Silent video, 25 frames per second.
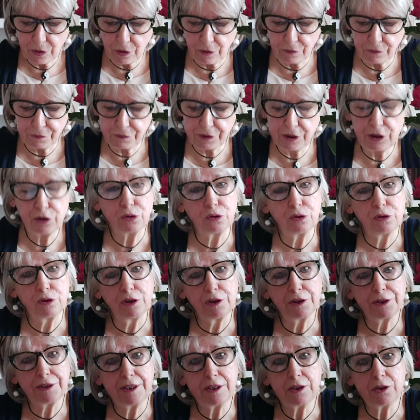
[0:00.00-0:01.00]
of the
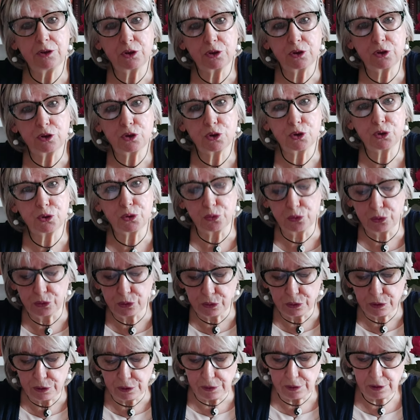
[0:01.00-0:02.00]
oldest
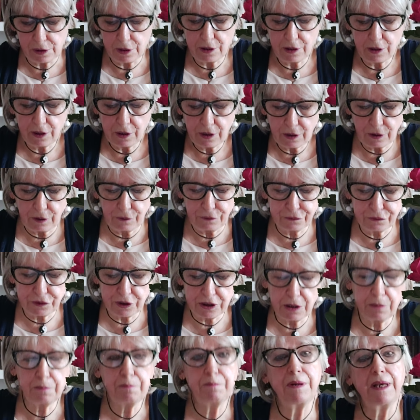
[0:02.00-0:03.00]
school
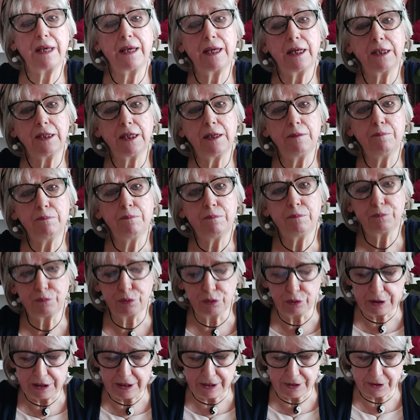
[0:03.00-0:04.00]
of Tibetan
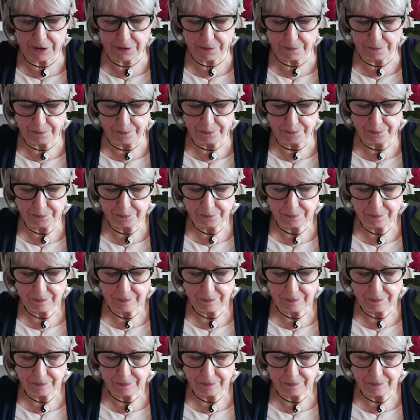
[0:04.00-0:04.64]
Buddhism,